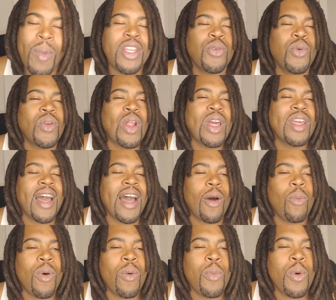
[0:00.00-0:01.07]
me to do a late.
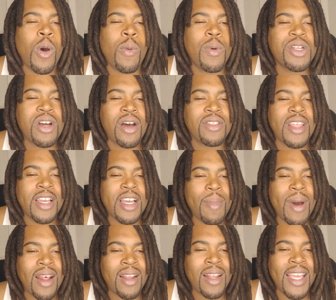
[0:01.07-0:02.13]
What would y'all think
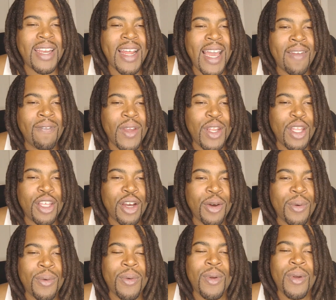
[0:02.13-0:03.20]
about a late night video?
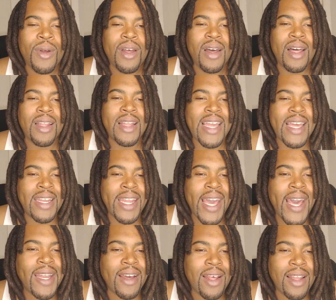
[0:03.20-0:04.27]
Like a
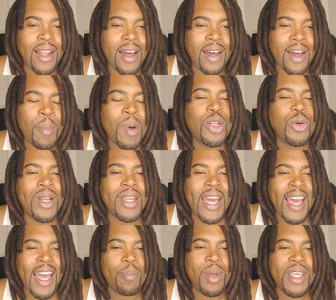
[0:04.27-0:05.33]
9 o'clock. I'm gonna do a
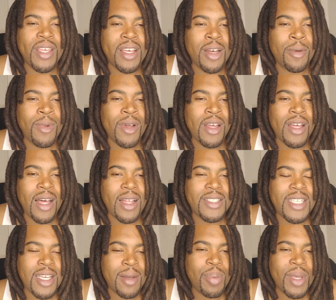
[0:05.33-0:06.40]
9 p.m.,
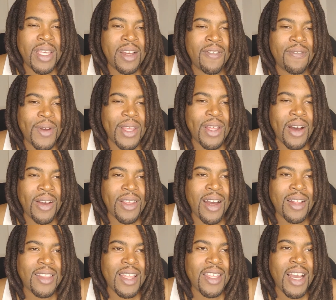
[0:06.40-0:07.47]
10 p.m. for y'all. Y'all
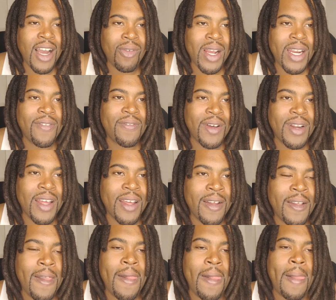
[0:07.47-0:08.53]
think y'all ready for that?
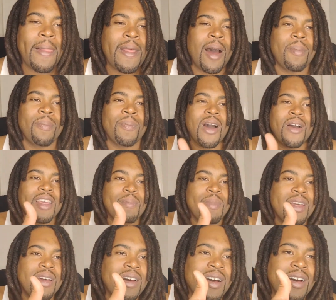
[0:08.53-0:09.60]
Y'all give me
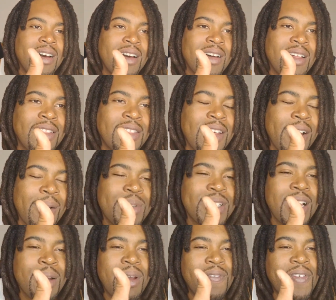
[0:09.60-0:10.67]
a thumbs
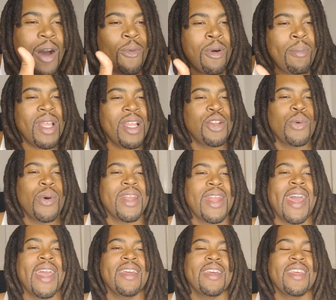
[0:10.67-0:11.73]
up if y'all want me to do a
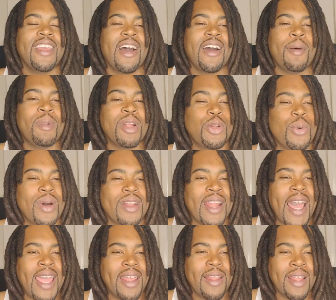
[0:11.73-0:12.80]
night. I'm gonna do a
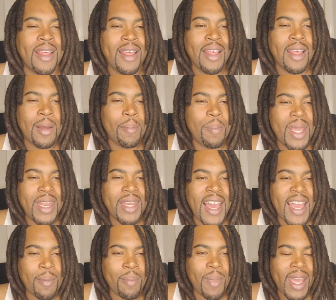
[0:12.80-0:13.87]
night,
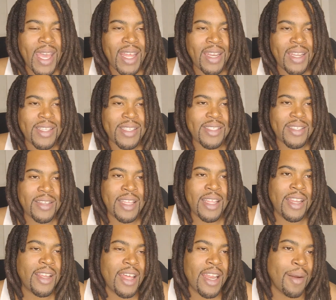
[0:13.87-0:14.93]
midnight madness,
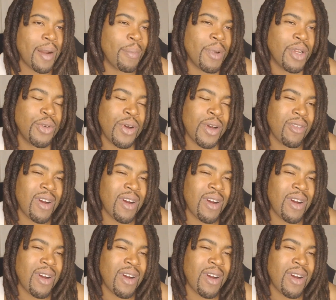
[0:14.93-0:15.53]
and I'm gonna do it